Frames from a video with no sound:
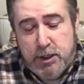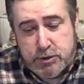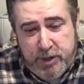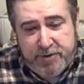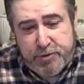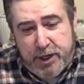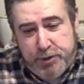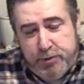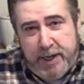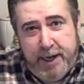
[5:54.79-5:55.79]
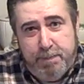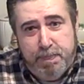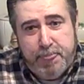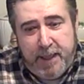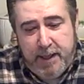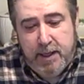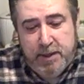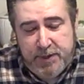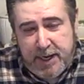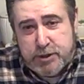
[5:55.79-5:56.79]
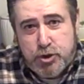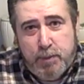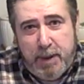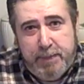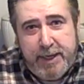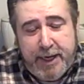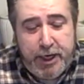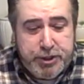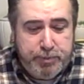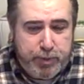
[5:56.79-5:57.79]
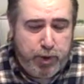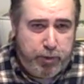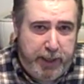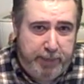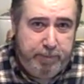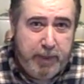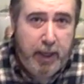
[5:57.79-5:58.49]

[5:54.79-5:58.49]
So after I do that, then I start my medication program.